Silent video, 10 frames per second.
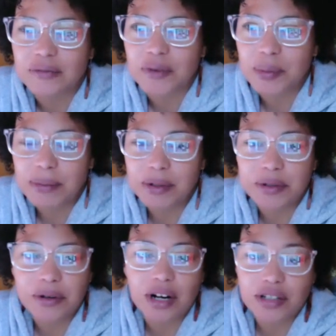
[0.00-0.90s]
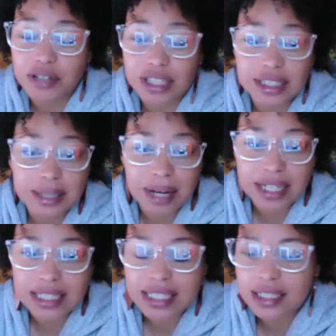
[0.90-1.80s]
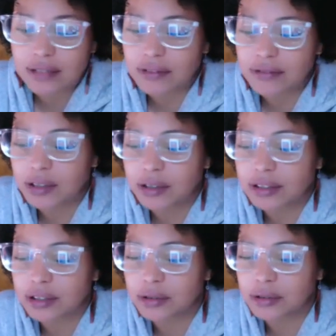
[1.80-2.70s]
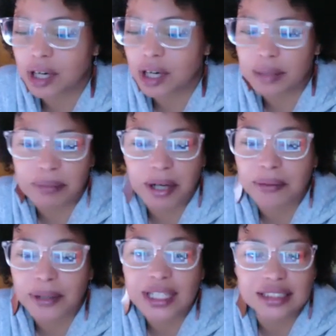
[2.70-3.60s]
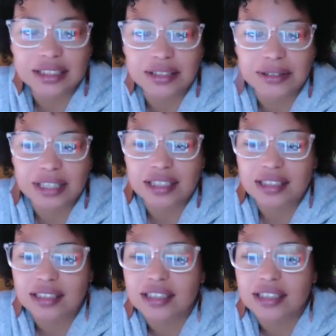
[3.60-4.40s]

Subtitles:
for people who are directly impacted and for folks who are like bearing witness to it,